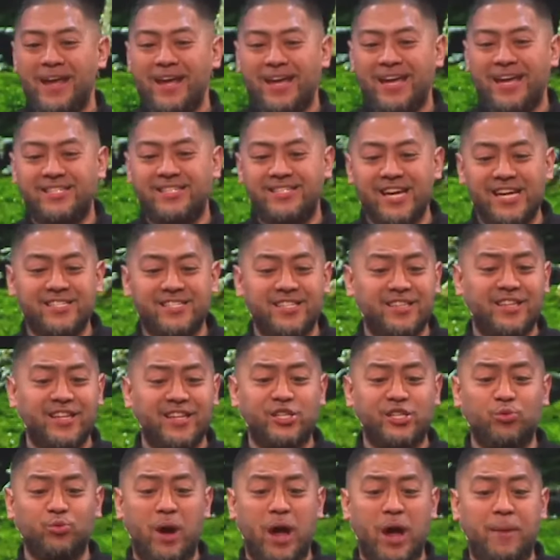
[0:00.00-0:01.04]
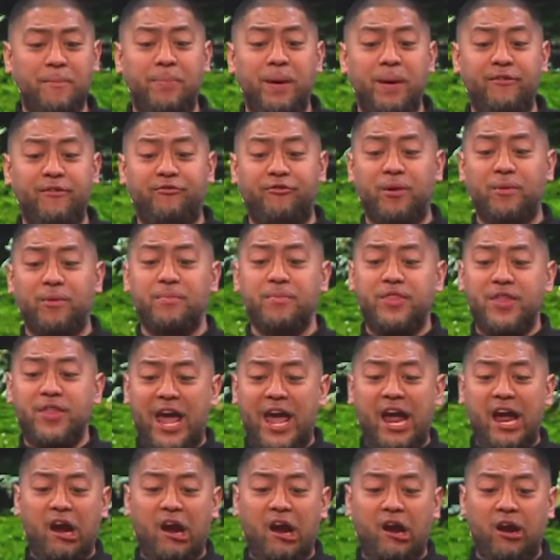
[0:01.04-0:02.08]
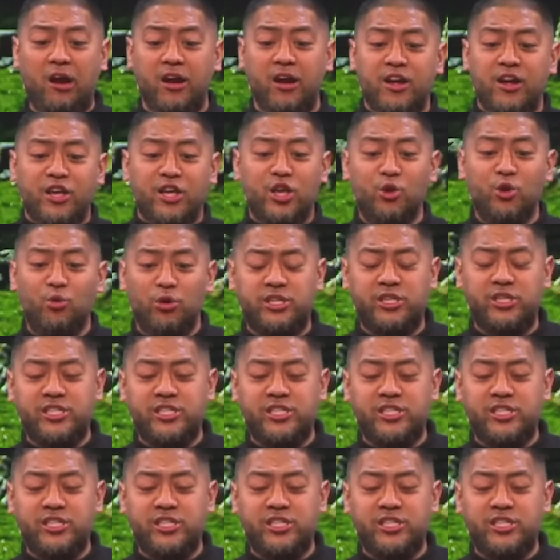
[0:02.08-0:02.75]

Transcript: He says it this way, but from there you will